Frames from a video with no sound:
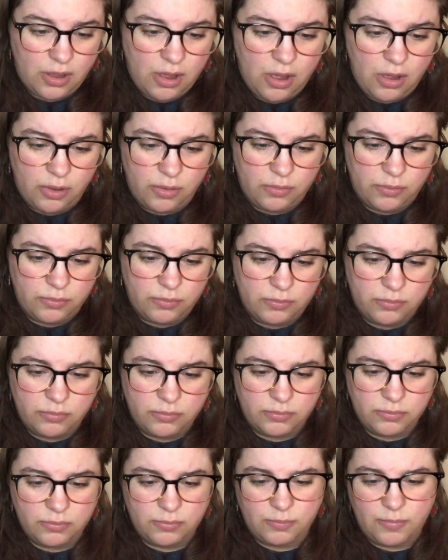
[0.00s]
Oh,
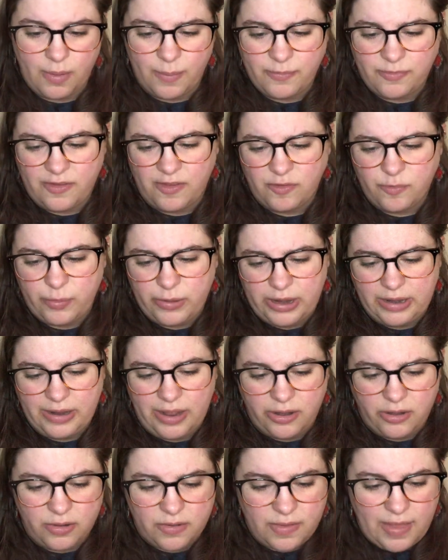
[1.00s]
Mom says, putting
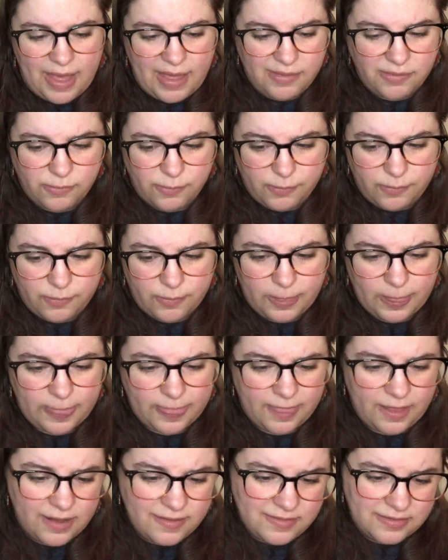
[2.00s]
down her glass.
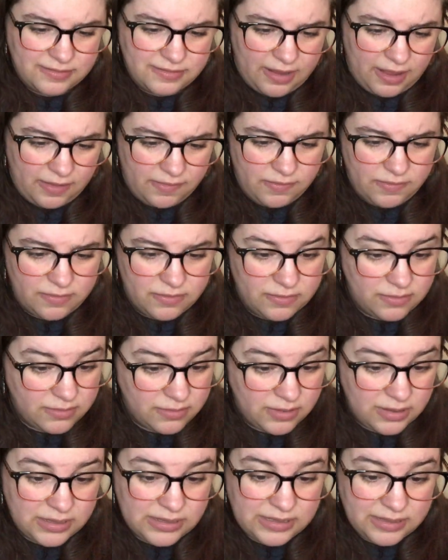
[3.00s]
That's intense.
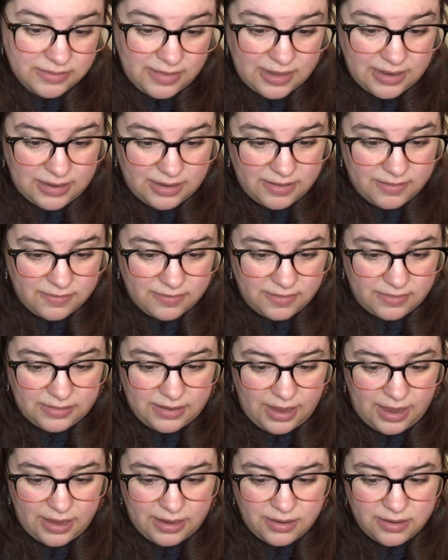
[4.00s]
That it is, said
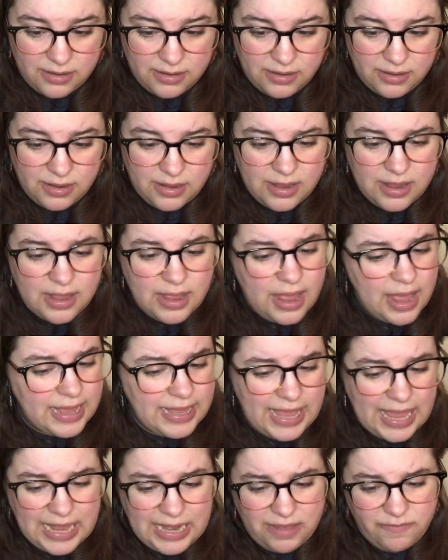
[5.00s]
Dad. I
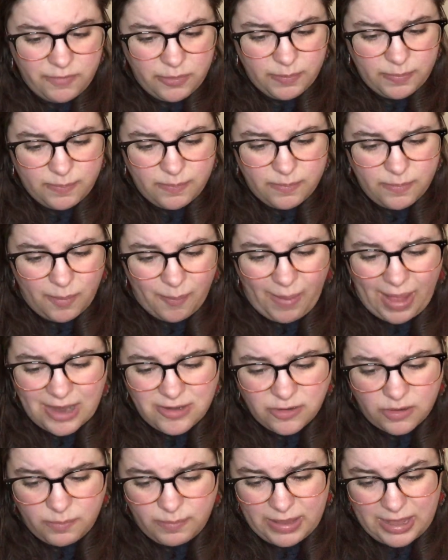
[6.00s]
can't even
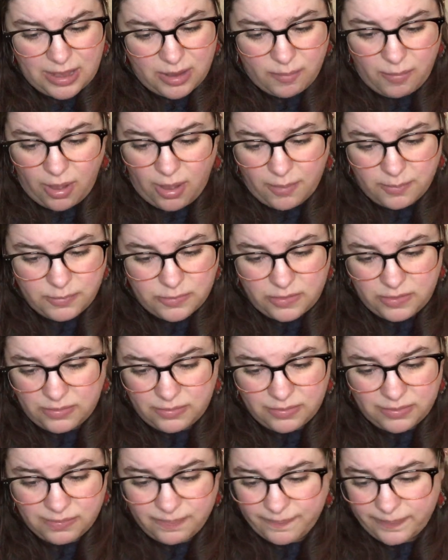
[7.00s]
imagine being a mom
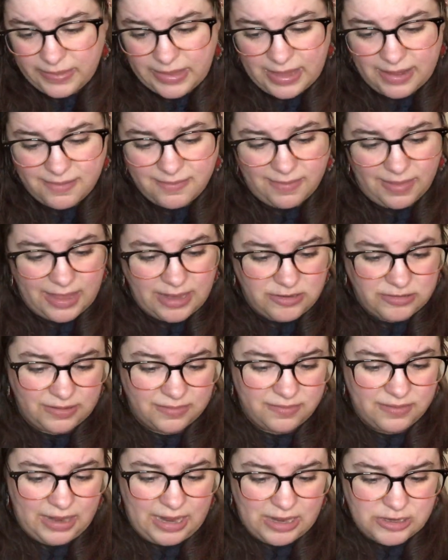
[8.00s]
to kids like
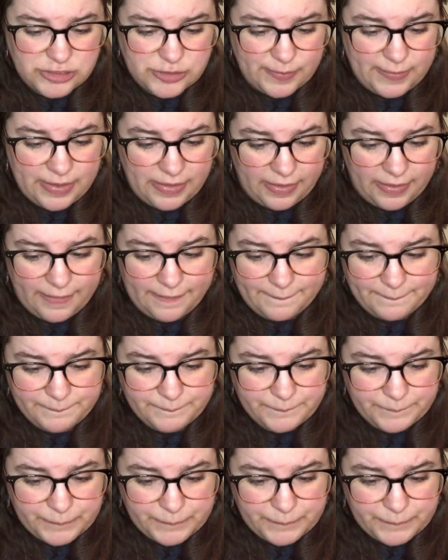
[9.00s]
Justin and Jamila.